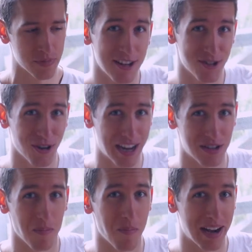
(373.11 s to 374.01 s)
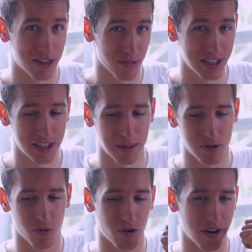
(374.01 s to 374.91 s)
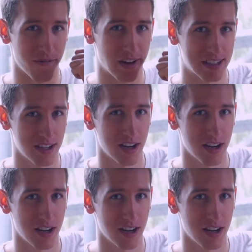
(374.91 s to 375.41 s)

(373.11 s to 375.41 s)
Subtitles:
So guys, my 3 tips were invest